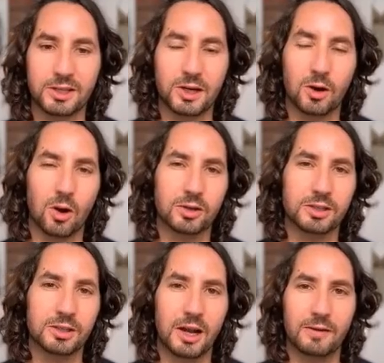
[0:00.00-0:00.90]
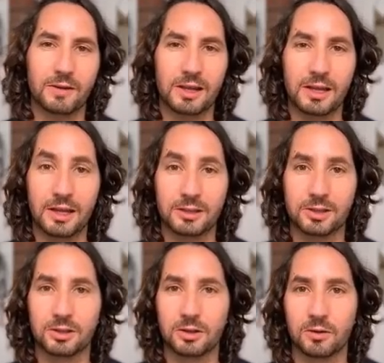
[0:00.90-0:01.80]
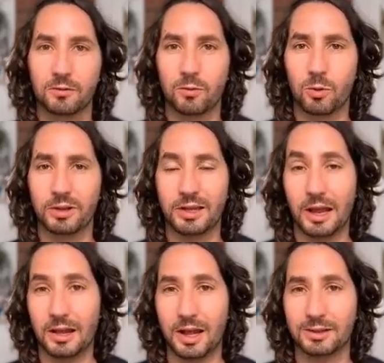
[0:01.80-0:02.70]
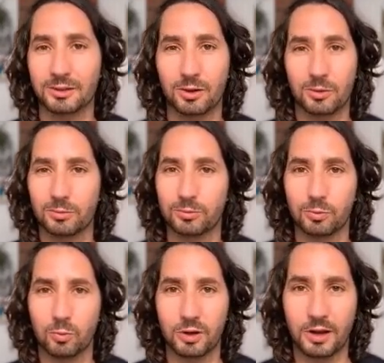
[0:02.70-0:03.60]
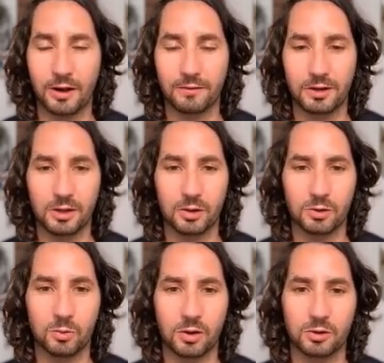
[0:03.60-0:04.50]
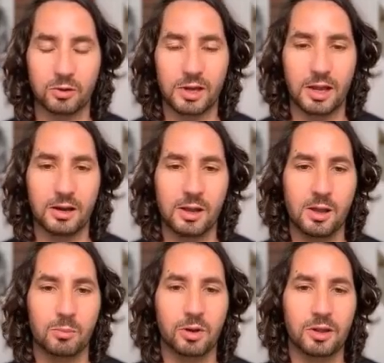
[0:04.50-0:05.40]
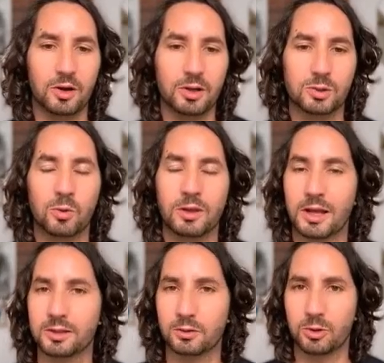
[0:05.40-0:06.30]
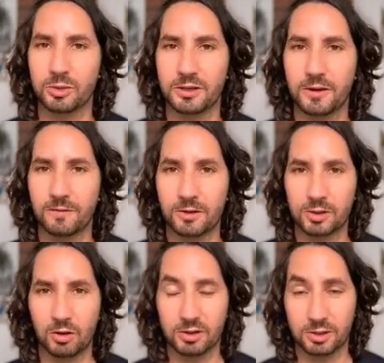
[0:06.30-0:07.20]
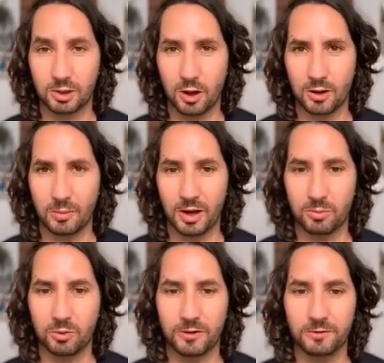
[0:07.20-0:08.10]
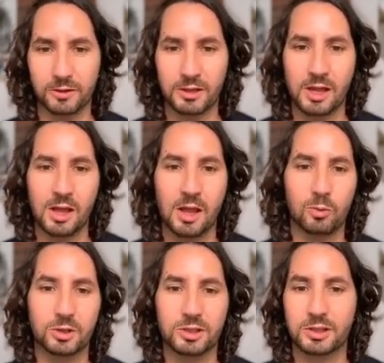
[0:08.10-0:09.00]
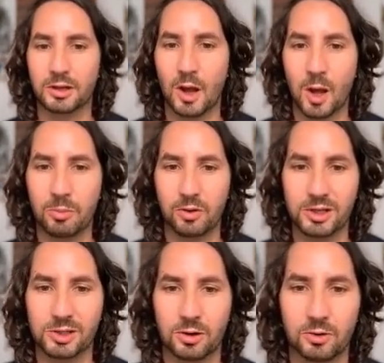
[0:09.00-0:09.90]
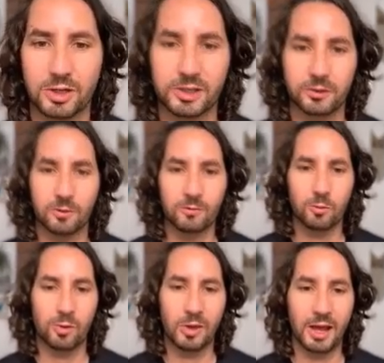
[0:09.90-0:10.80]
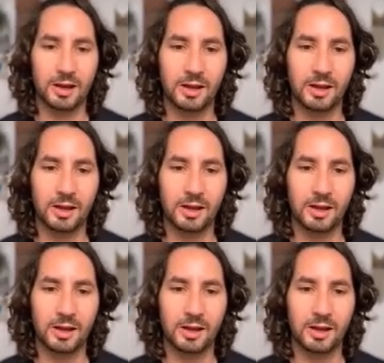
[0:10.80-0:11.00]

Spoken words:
here are just kind of a hint for the AI to know what kind of video you want to create, but there is one that's a little bit different, so I'll just talk about it briefly, which is the compilation or listicle format.